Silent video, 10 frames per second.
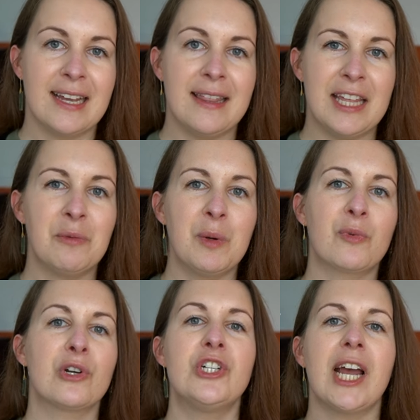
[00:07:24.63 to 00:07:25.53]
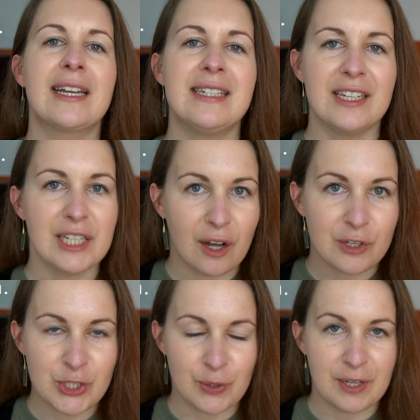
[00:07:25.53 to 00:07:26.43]
They were projected
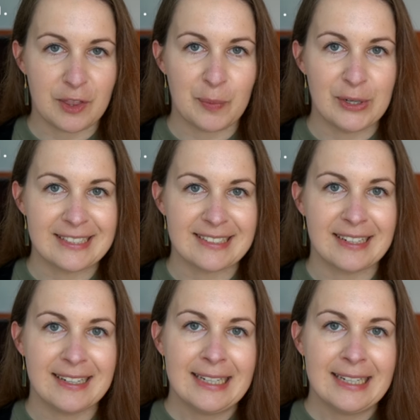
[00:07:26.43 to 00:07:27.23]
onto another person.